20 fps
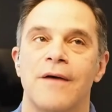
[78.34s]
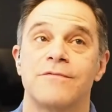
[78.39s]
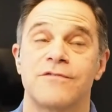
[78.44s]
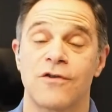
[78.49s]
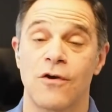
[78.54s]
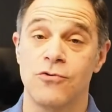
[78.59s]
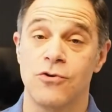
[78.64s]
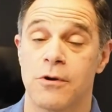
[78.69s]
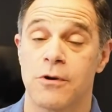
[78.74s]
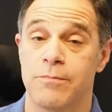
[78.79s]
So
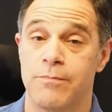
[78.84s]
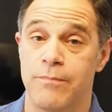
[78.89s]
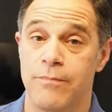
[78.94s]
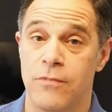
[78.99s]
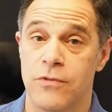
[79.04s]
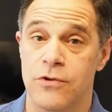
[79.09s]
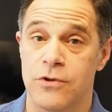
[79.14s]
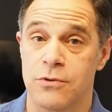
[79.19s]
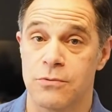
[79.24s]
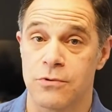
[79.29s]
you were
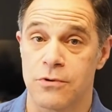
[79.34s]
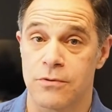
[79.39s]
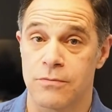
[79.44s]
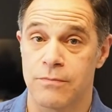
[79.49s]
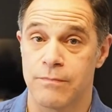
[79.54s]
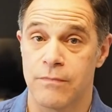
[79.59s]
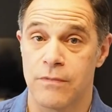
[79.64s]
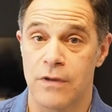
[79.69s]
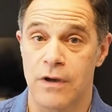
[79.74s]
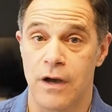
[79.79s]
you were
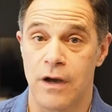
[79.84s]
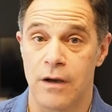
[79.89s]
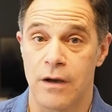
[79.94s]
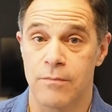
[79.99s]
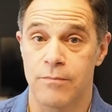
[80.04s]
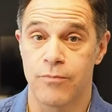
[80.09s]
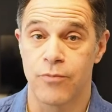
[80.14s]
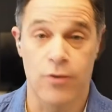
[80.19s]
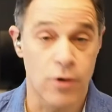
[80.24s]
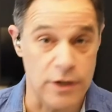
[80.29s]

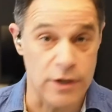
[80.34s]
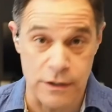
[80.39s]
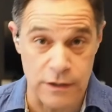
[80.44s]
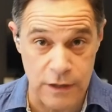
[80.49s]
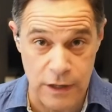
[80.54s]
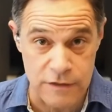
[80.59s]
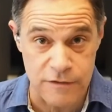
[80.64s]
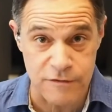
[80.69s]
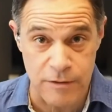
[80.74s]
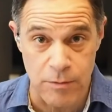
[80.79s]
born in,
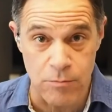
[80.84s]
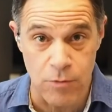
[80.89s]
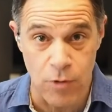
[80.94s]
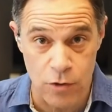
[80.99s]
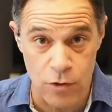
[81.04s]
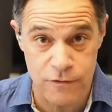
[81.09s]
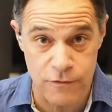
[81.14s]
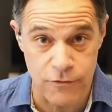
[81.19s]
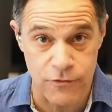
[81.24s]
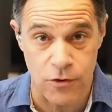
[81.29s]
and spent
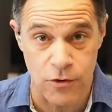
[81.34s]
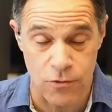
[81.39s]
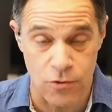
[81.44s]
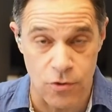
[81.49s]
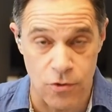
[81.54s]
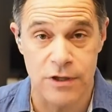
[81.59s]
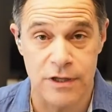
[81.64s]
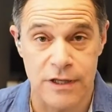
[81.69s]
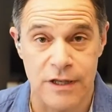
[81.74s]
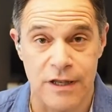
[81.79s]
most of your
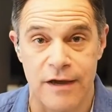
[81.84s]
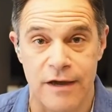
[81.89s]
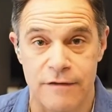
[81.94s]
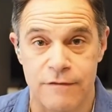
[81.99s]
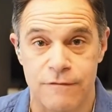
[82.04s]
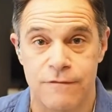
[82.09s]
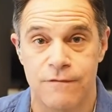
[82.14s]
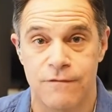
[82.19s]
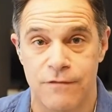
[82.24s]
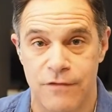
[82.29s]
early
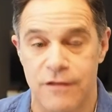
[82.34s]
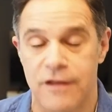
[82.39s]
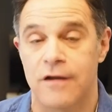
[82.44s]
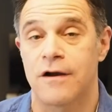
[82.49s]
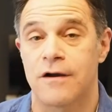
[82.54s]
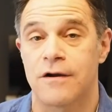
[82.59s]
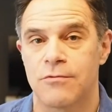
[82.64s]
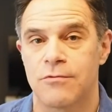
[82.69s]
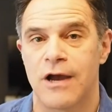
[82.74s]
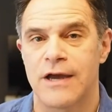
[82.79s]
life
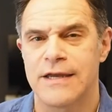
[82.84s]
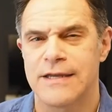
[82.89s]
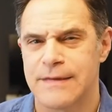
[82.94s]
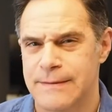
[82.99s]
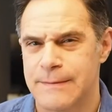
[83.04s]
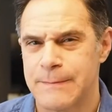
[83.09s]
there, right?